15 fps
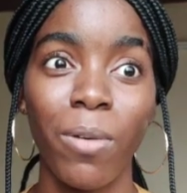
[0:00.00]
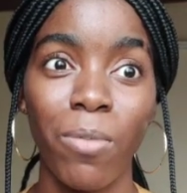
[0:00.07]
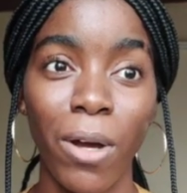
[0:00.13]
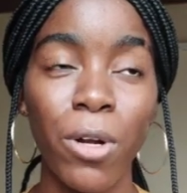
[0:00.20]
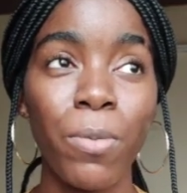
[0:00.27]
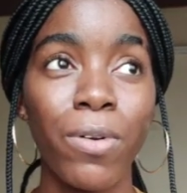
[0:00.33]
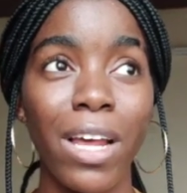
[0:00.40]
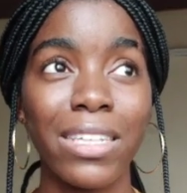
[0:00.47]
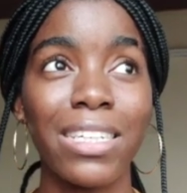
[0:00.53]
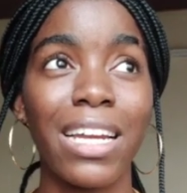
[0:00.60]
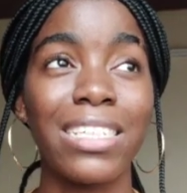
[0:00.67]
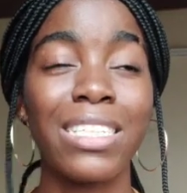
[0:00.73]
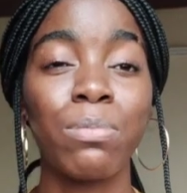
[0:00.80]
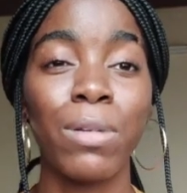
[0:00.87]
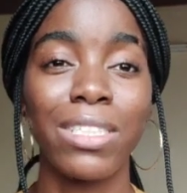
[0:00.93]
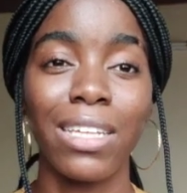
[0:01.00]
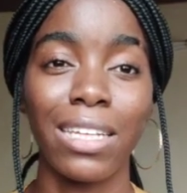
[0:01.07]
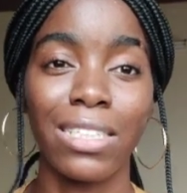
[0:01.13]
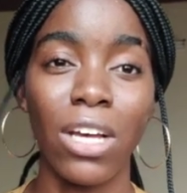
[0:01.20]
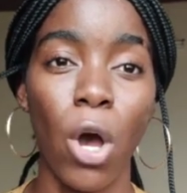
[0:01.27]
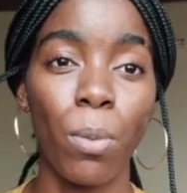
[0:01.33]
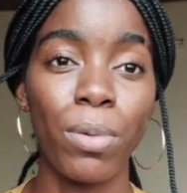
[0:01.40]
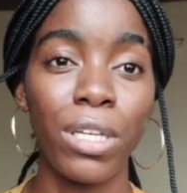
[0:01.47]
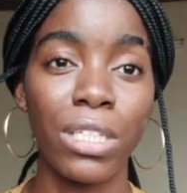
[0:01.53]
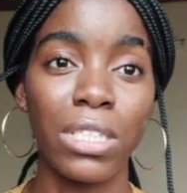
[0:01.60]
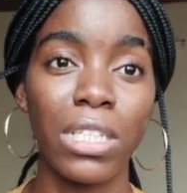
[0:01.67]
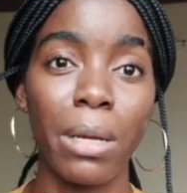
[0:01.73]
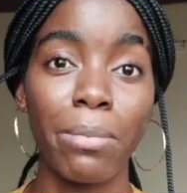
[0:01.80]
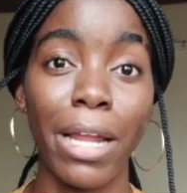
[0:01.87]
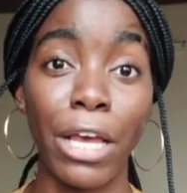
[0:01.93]
But I know people that say that this makes their scalp itch
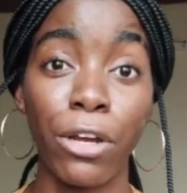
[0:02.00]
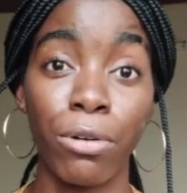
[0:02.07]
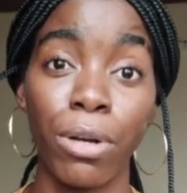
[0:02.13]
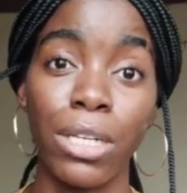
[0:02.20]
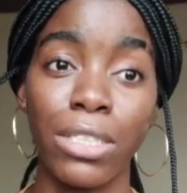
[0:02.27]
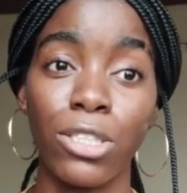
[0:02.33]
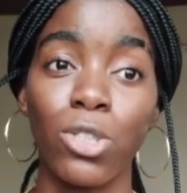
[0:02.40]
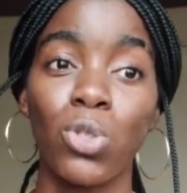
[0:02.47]
them like crazy.